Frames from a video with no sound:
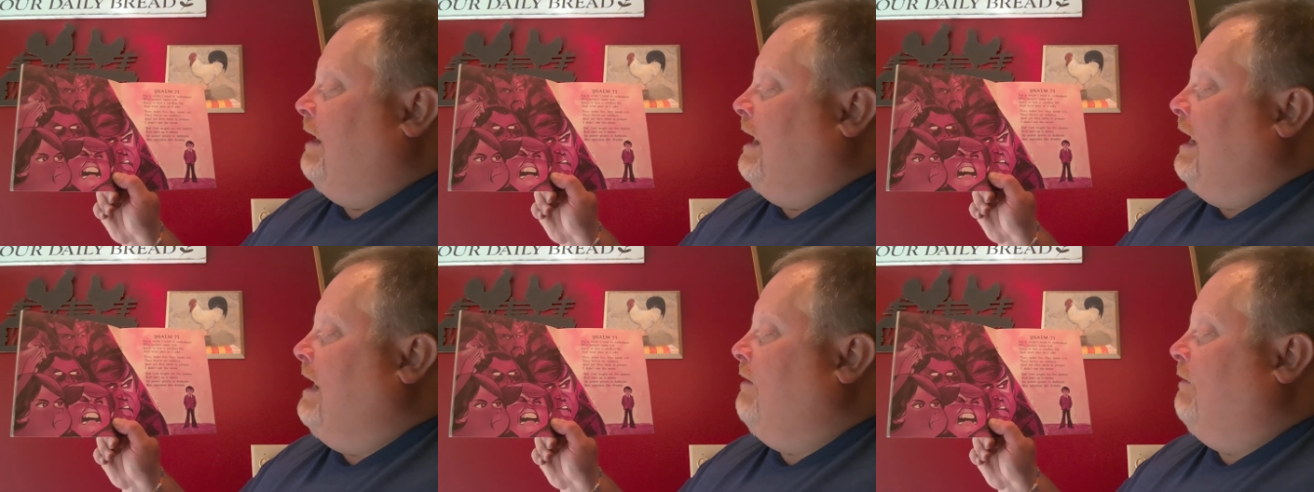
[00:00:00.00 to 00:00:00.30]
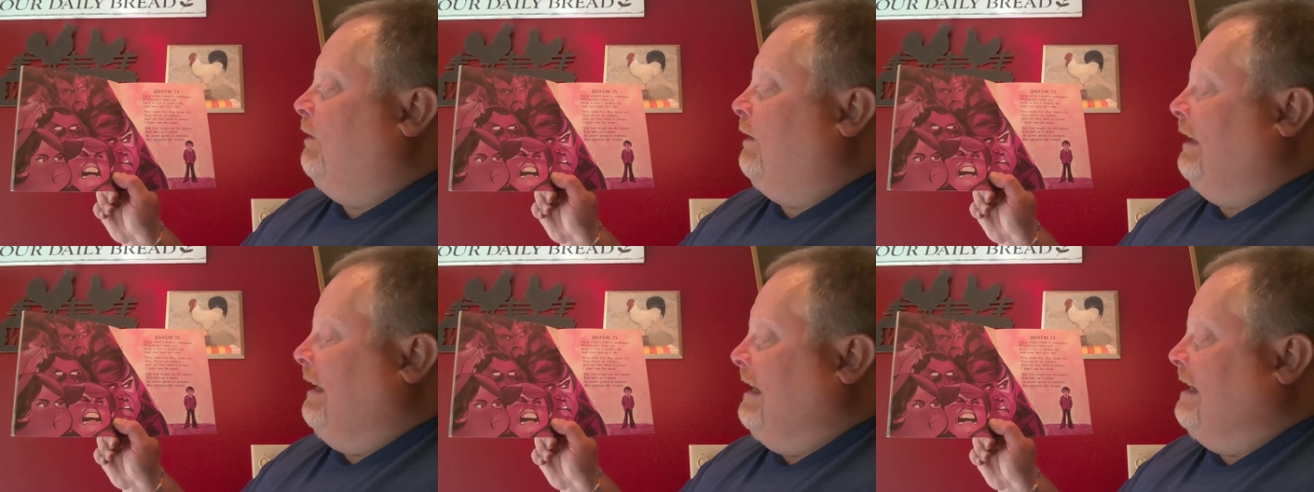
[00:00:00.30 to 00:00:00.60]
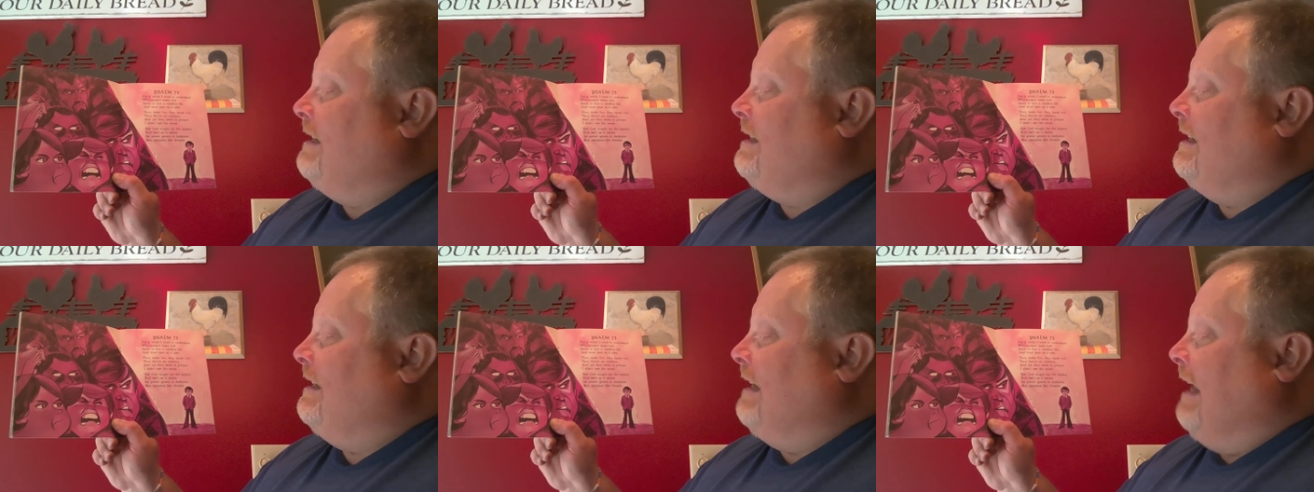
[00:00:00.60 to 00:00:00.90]
Evil
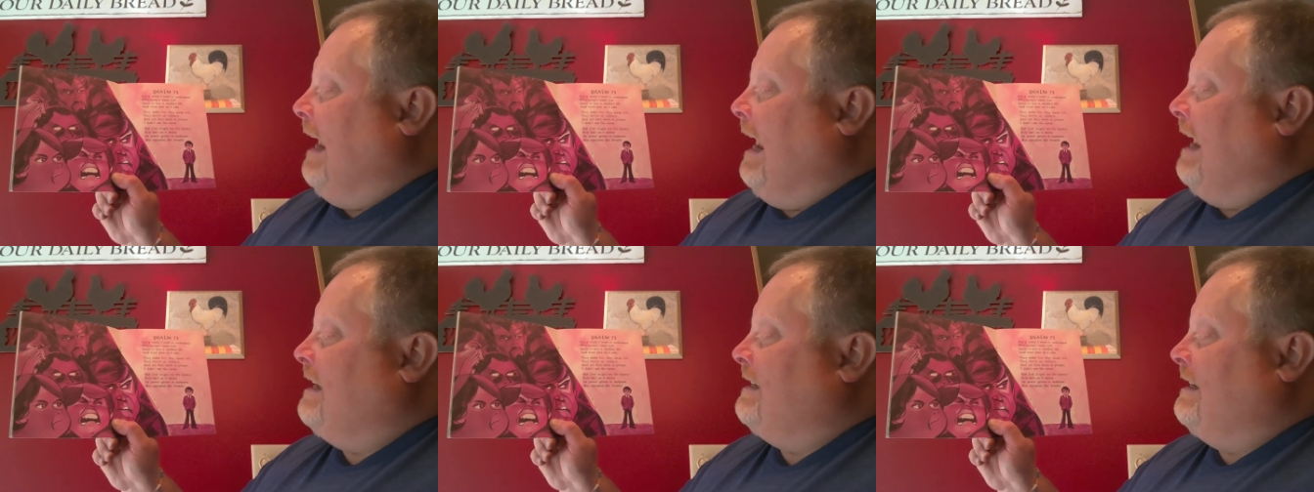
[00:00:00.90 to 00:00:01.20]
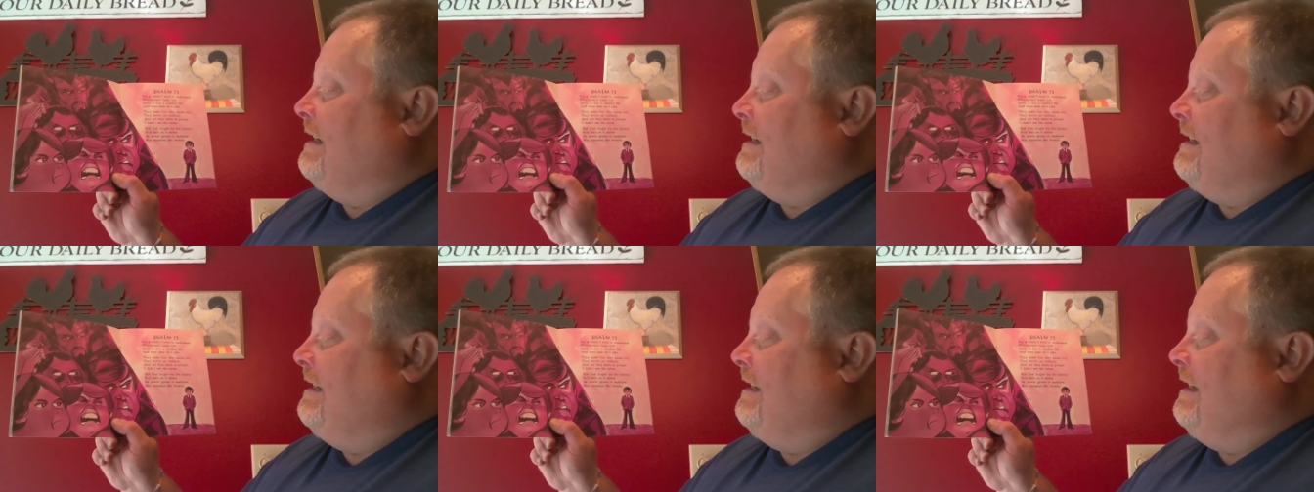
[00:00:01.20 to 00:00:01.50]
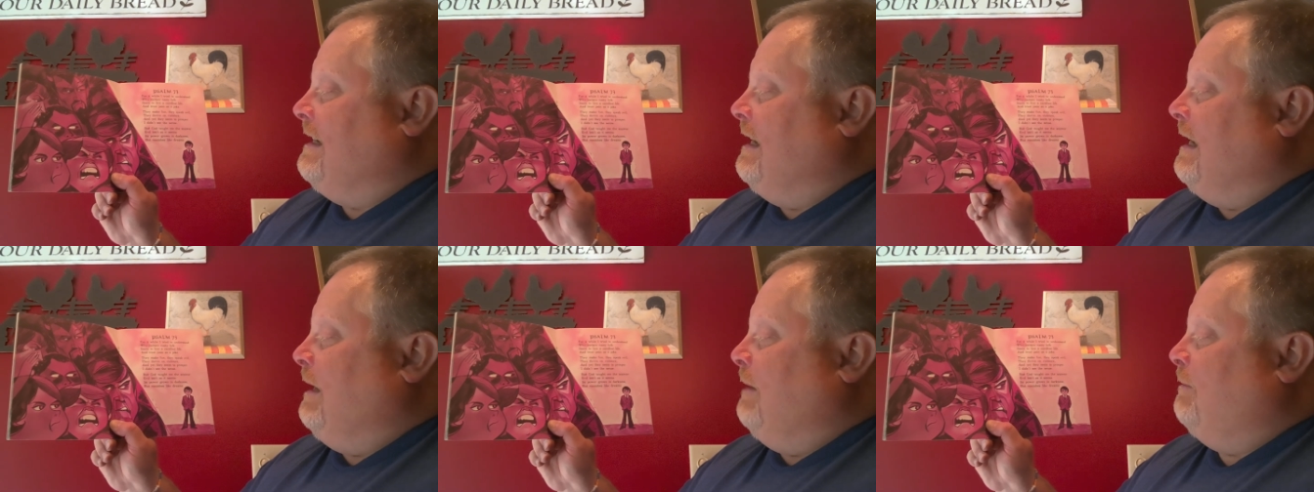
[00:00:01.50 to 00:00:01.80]
isn't as it
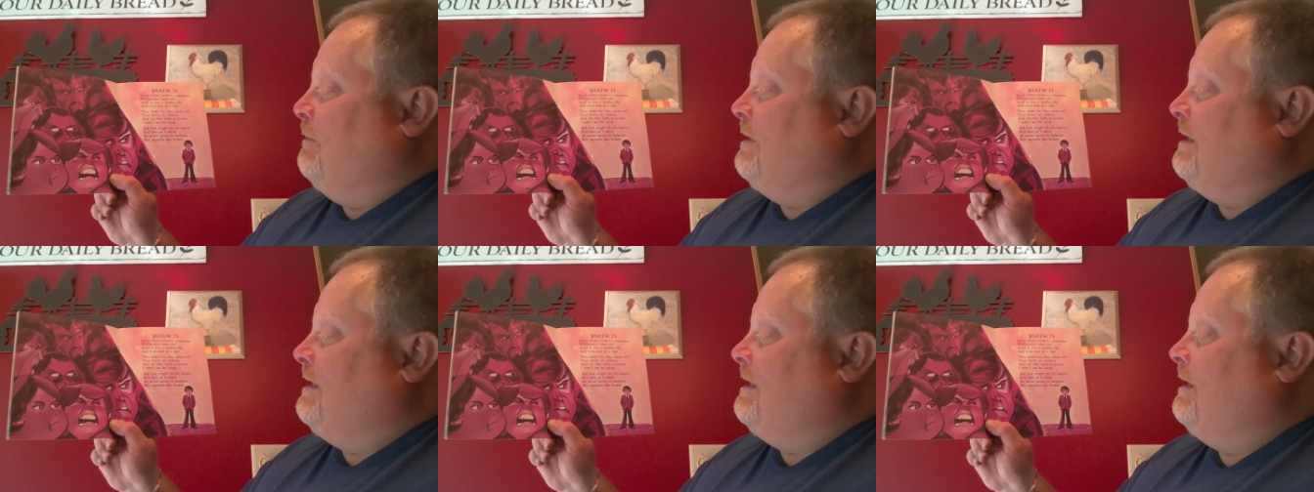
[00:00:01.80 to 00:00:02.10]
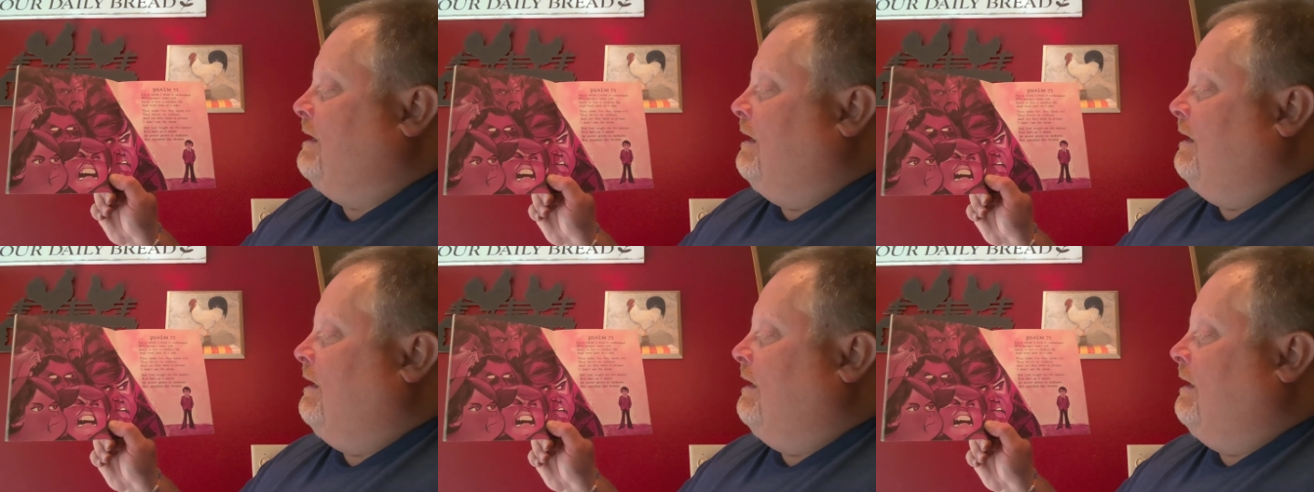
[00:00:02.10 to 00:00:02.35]
seems